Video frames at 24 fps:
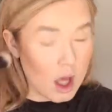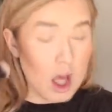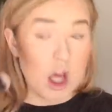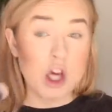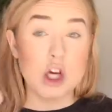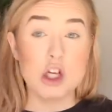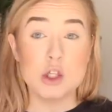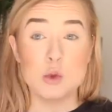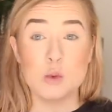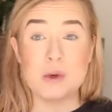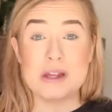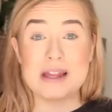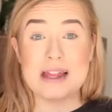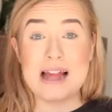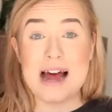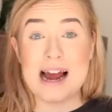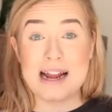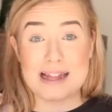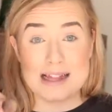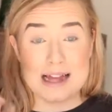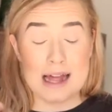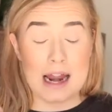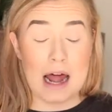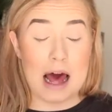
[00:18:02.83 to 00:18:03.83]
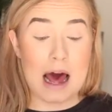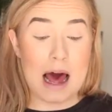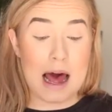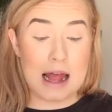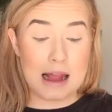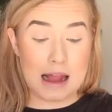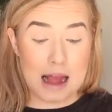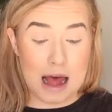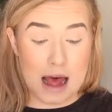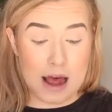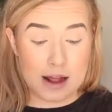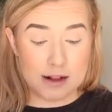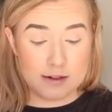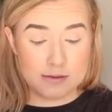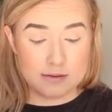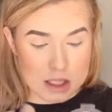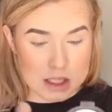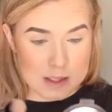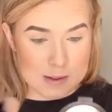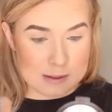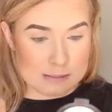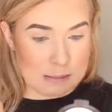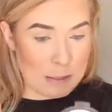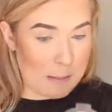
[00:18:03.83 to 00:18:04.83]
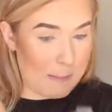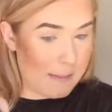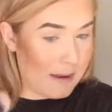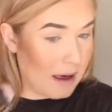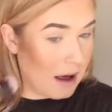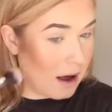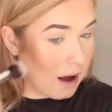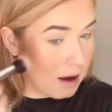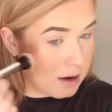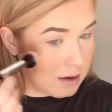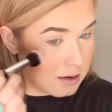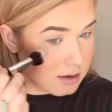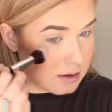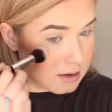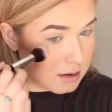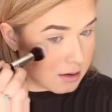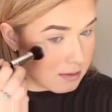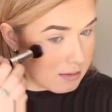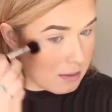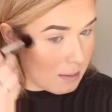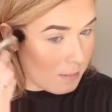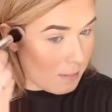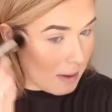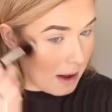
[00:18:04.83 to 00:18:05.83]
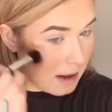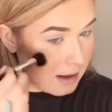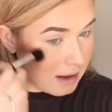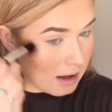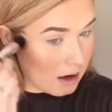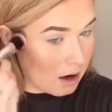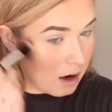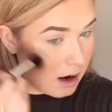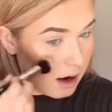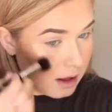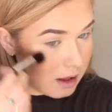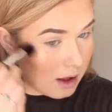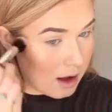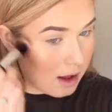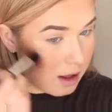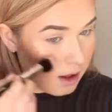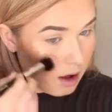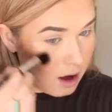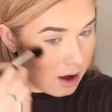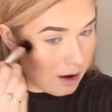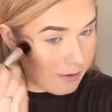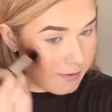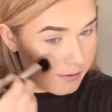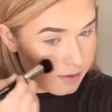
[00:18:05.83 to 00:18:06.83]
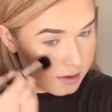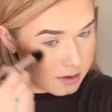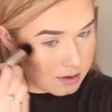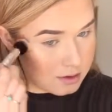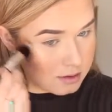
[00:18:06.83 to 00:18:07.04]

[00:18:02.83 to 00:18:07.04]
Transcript: Because we lack that highlight. That's what I'm about. I'm about that highlight life.